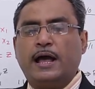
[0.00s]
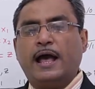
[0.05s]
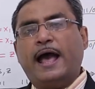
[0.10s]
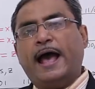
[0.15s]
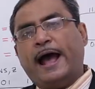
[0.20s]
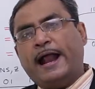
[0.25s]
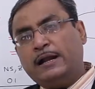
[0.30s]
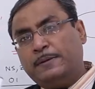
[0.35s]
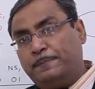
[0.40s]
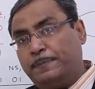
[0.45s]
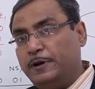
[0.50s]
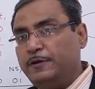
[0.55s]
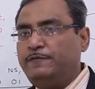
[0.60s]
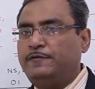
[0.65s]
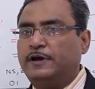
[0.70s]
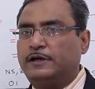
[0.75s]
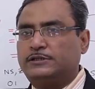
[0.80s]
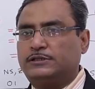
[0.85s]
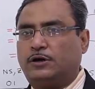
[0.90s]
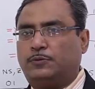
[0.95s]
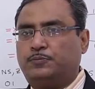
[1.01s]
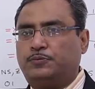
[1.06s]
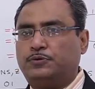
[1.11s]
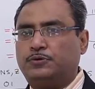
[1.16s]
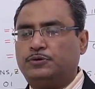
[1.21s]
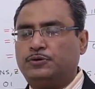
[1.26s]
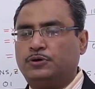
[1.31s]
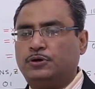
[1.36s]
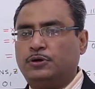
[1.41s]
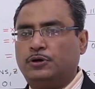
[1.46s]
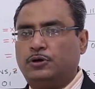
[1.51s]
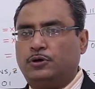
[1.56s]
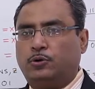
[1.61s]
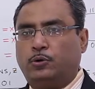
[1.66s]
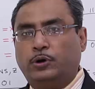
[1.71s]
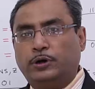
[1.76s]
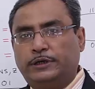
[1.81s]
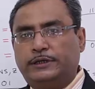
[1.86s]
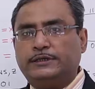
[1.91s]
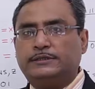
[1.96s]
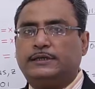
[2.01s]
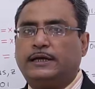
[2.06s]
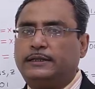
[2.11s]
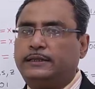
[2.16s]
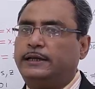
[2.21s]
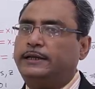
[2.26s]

and previous output will decide